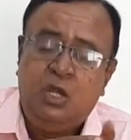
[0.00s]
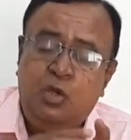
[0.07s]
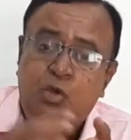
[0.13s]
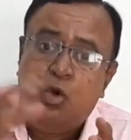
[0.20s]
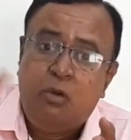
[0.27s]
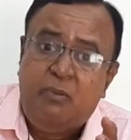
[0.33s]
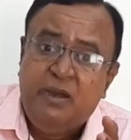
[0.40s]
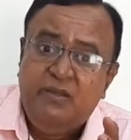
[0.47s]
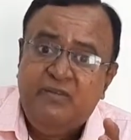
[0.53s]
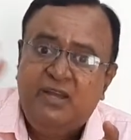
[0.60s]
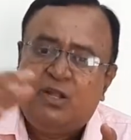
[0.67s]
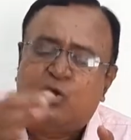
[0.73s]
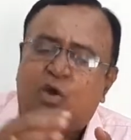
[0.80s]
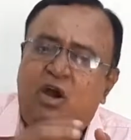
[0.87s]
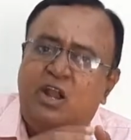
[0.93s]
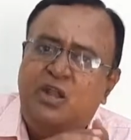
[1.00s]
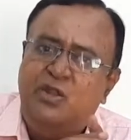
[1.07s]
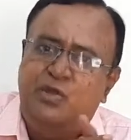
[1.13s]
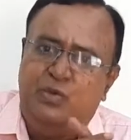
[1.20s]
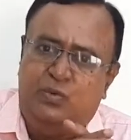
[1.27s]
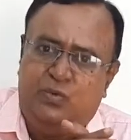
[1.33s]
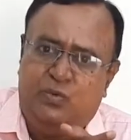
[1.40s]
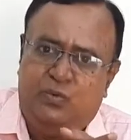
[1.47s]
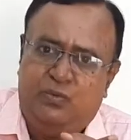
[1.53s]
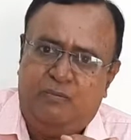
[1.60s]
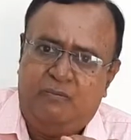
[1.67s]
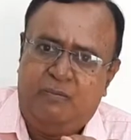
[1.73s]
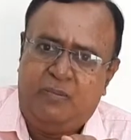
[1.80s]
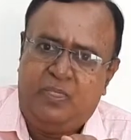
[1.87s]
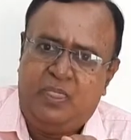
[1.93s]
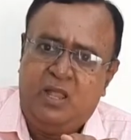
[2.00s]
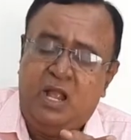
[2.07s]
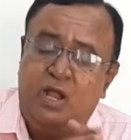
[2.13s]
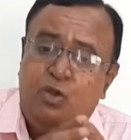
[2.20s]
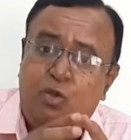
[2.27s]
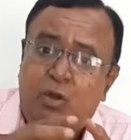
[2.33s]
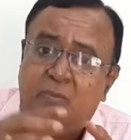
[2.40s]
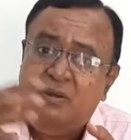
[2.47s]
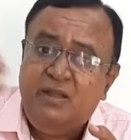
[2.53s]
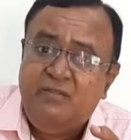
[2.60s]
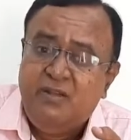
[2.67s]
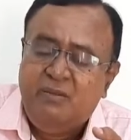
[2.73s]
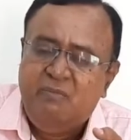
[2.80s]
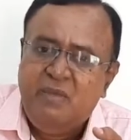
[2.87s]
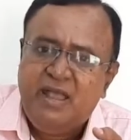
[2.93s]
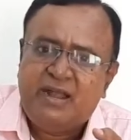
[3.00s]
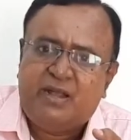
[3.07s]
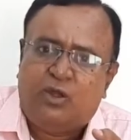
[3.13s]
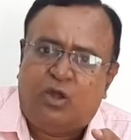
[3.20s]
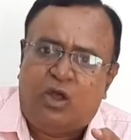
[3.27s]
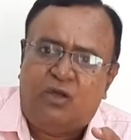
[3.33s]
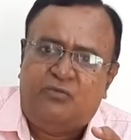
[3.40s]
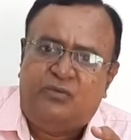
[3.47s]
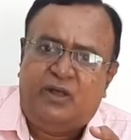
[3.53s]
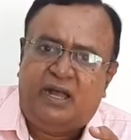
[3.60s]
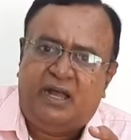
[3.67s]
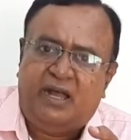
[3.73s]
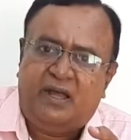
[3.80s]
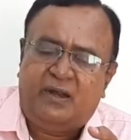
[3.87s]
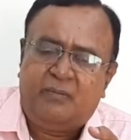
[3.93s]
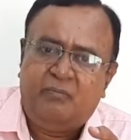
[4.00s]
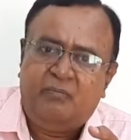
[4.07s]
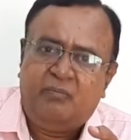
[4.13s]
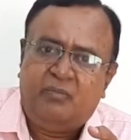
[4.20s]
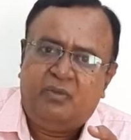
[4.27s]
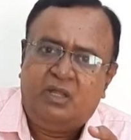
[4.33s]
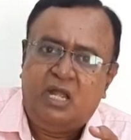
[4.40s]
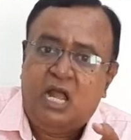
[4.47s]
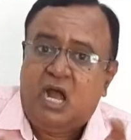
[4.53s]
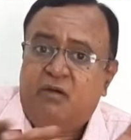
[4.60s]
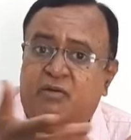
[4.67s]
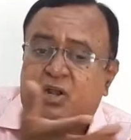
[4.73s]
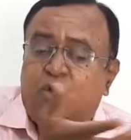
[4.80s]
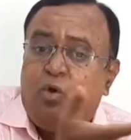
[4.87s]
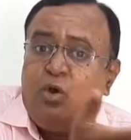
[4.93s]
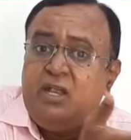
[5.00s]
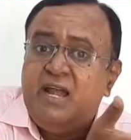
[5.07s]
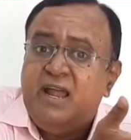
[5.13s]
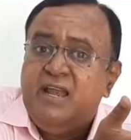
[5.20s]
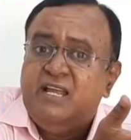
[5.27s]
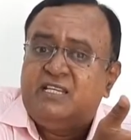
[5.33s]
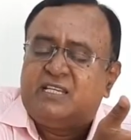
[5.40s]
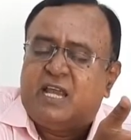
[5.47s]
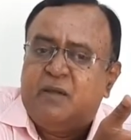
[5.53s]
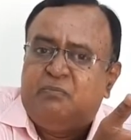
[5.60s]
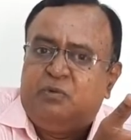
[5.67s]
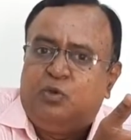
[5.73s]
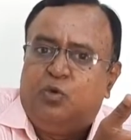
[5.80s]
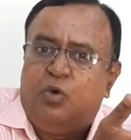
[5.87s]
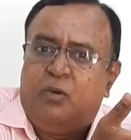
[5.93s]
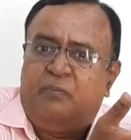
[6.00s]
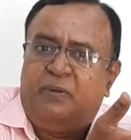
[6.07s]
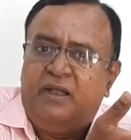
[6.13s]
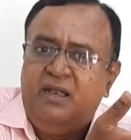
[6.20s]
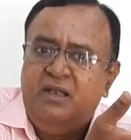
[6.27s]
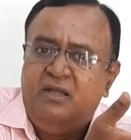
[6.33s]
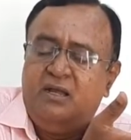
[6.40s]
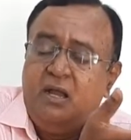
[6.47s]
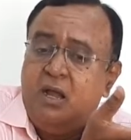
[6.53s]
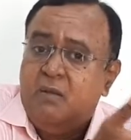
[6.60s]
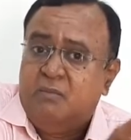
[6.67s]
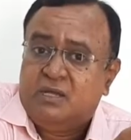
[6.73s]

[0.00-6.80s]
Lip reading: Nobody will call you. Nobody will make an offer. Our hotel is kept opened,